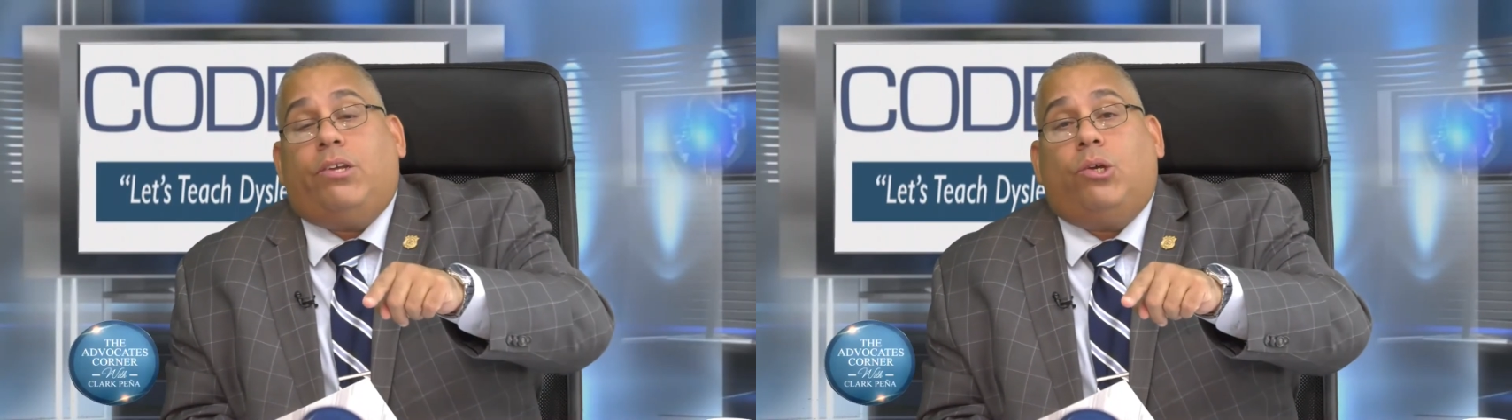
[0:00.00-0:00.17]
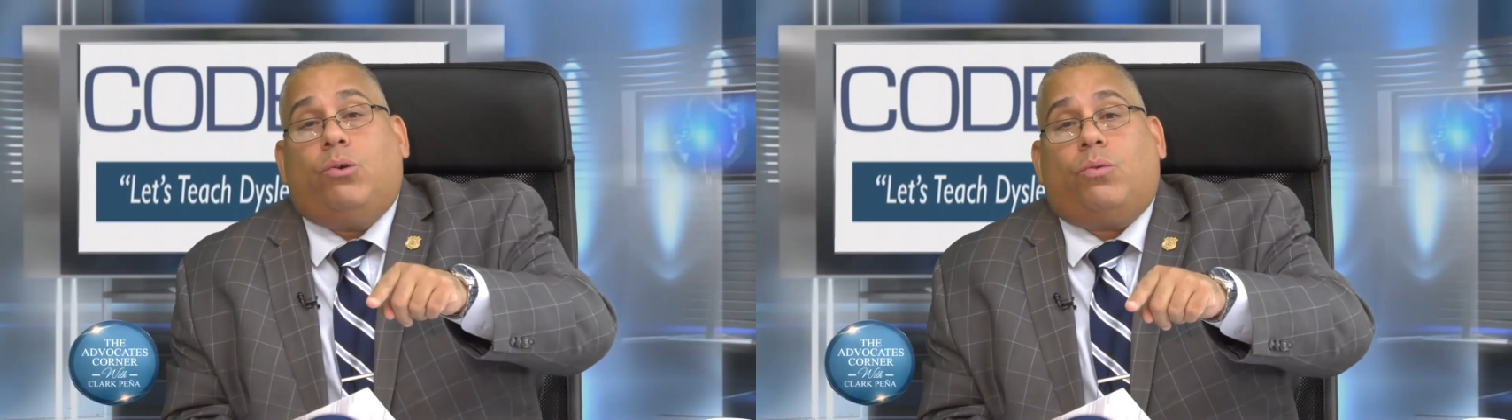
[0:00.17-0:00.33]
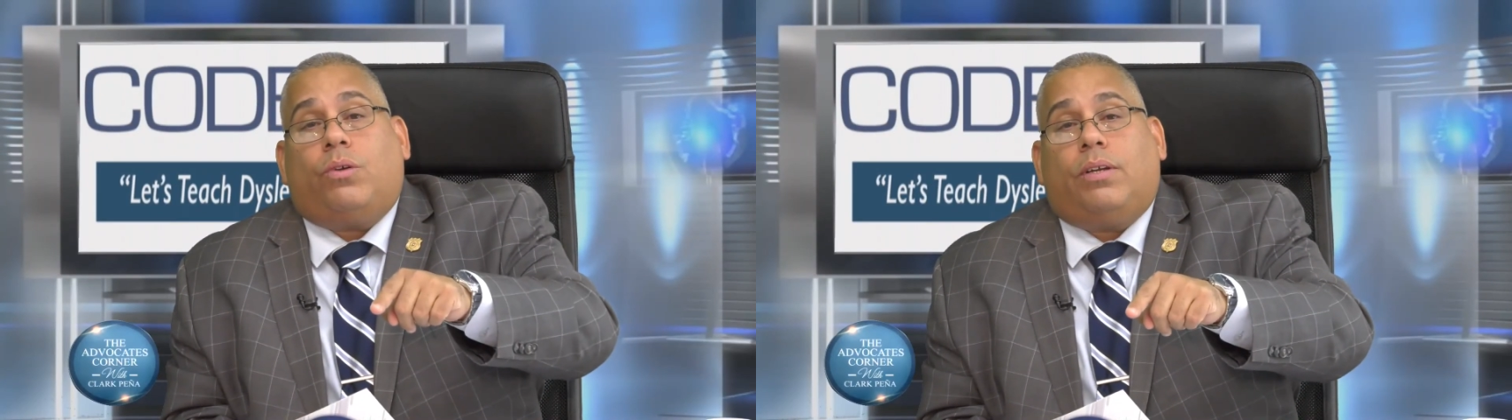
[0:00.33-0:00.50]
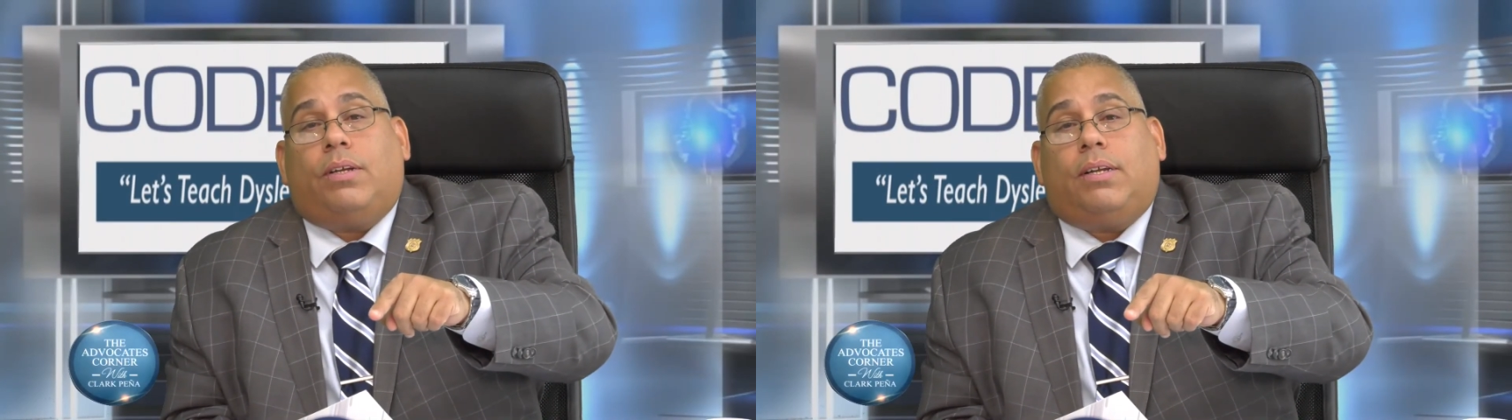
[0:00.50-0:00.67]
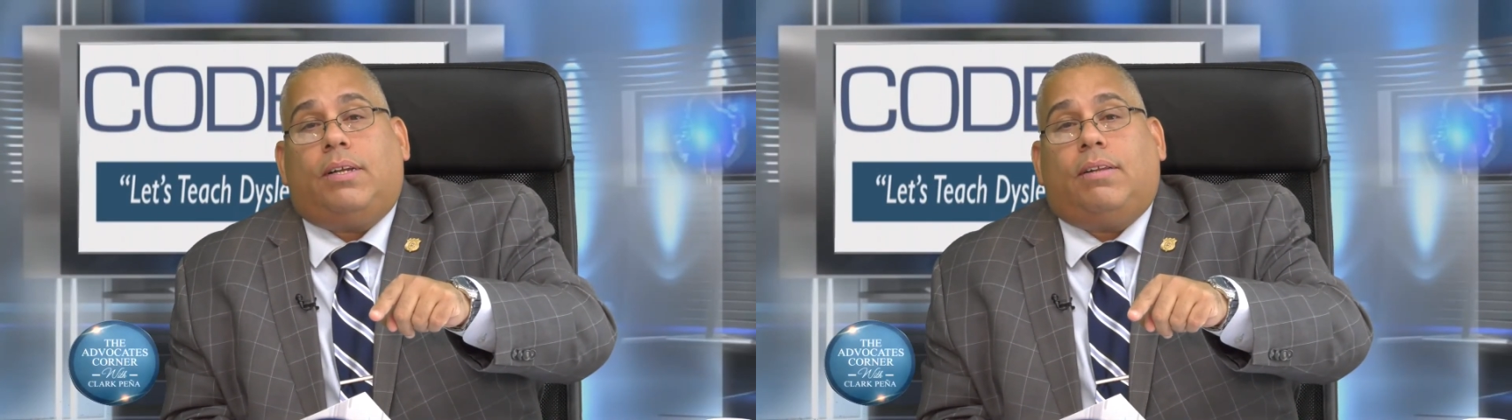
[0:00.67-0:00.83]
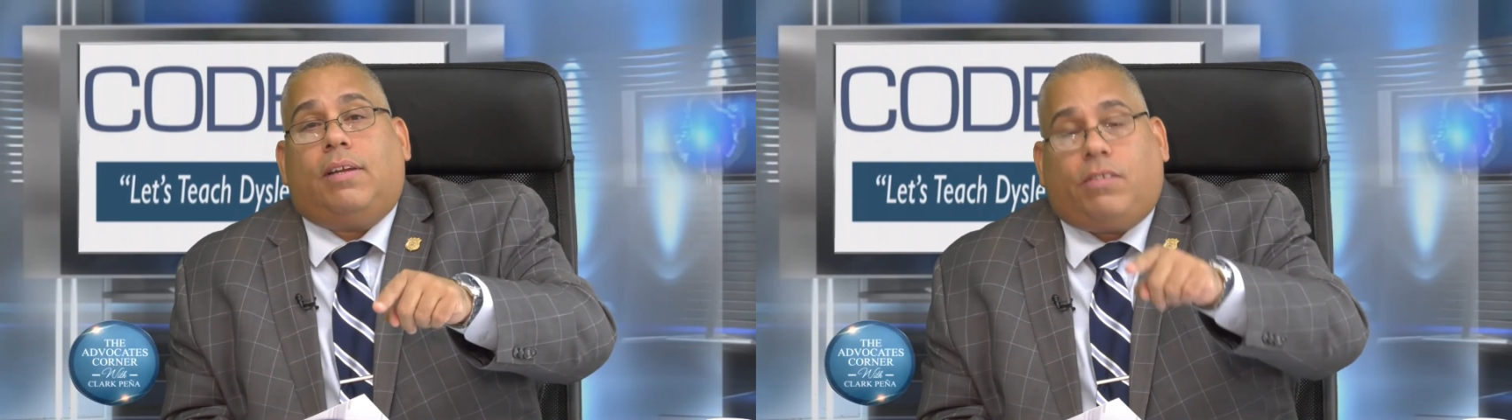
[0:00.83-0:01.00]
you,
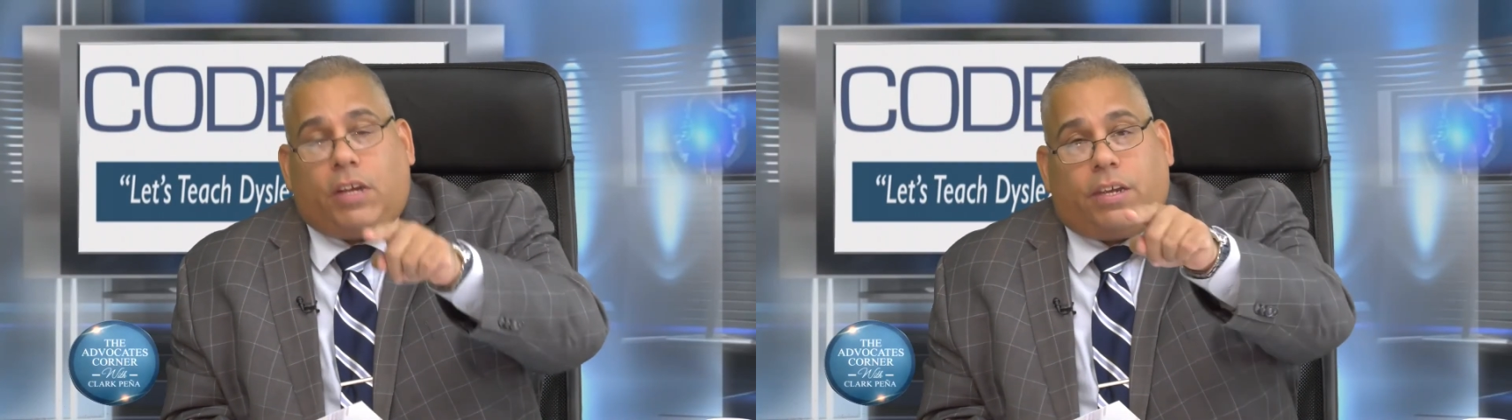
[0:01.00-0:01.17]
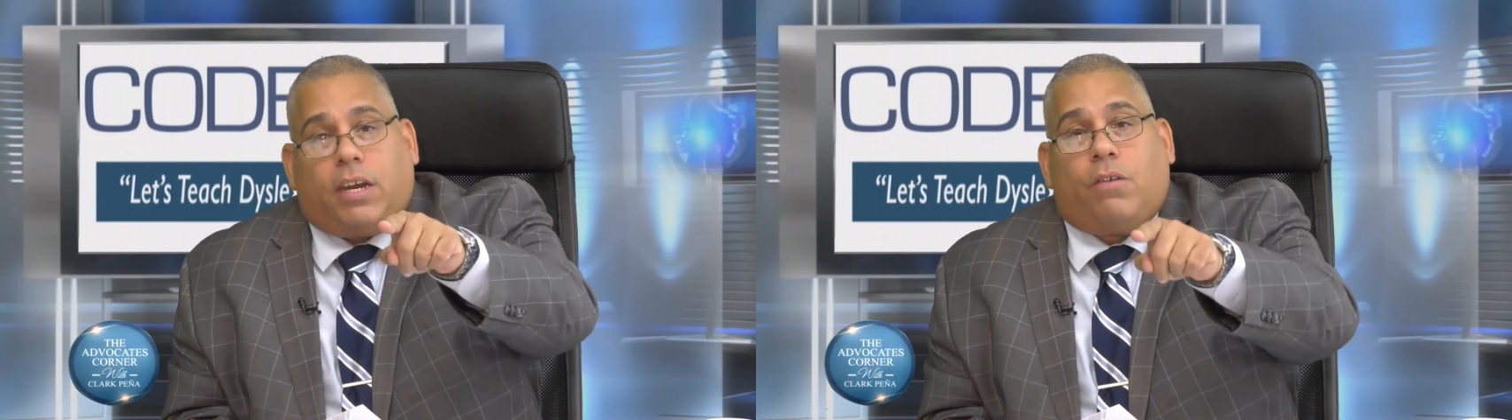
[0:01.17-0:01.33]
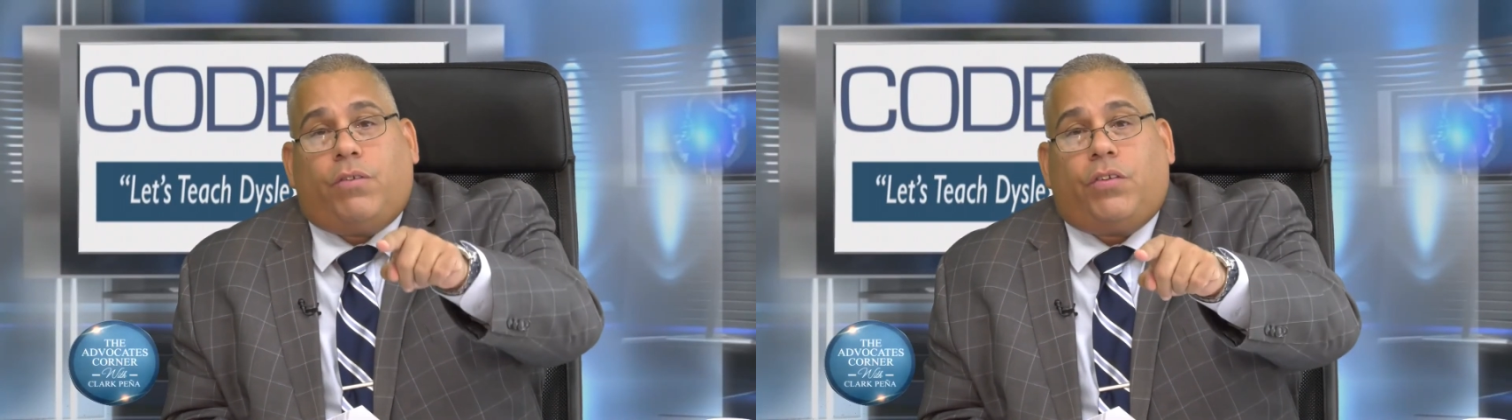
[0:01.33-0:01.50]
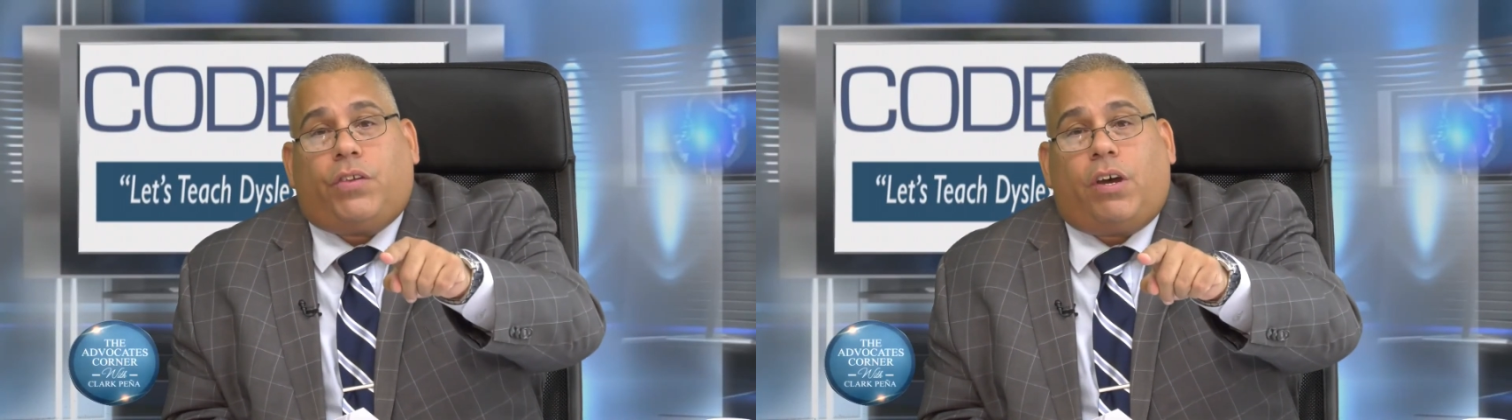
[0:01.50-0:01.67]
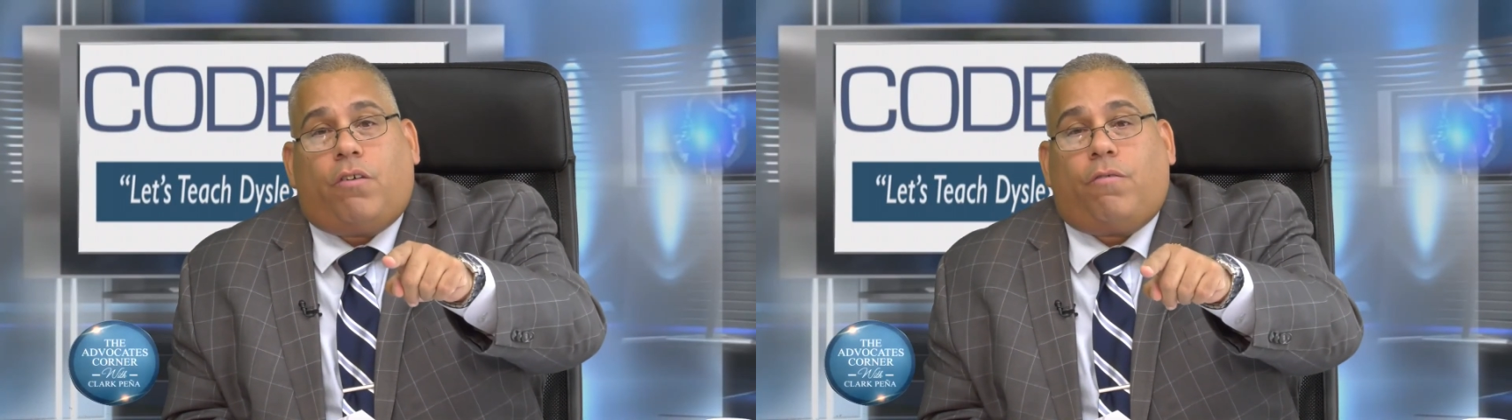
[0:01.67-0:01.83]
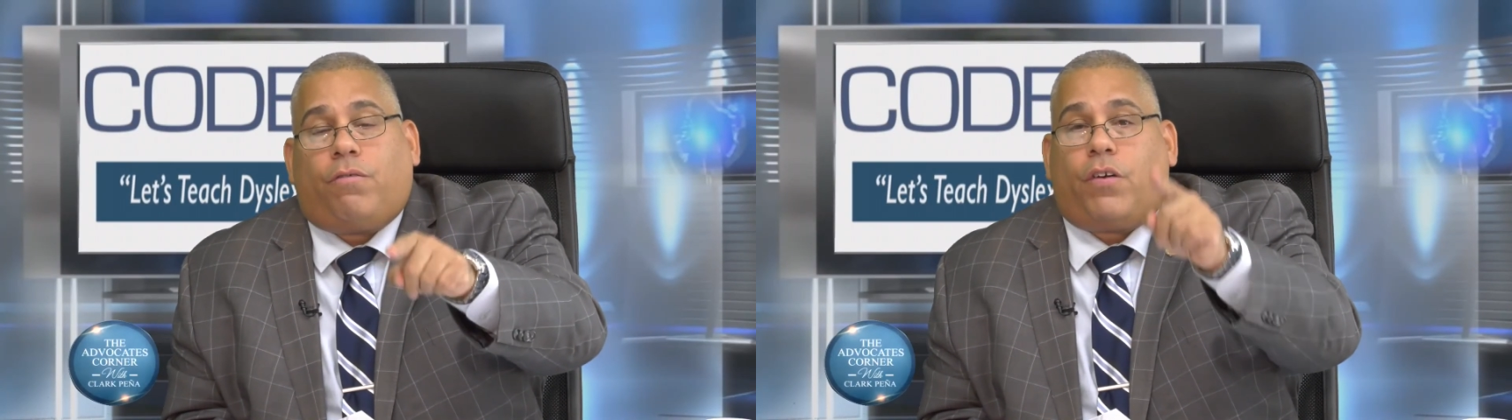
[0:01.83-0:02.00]
let's take care of
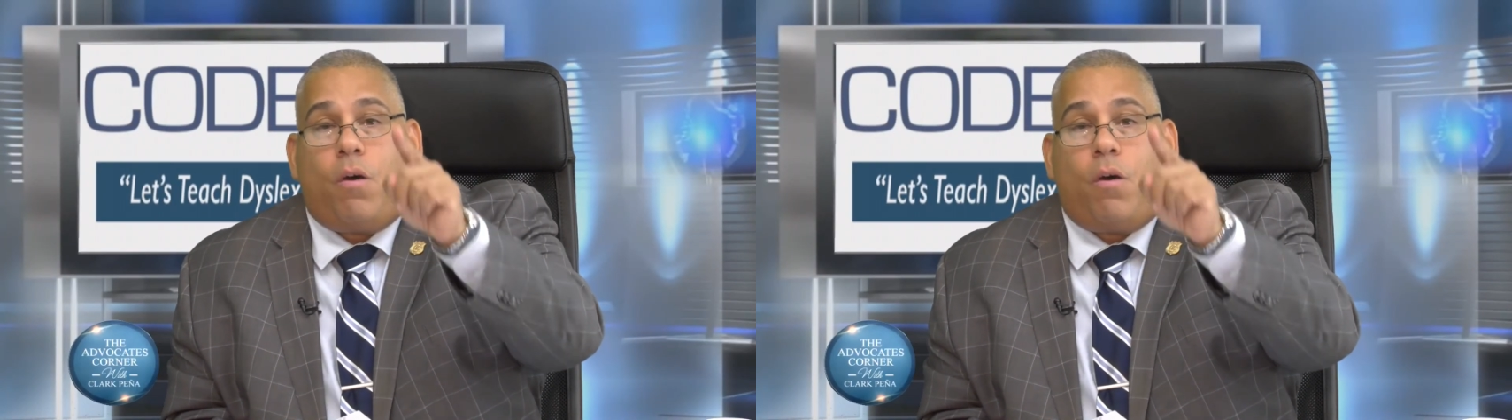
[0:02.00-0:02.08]
yourself.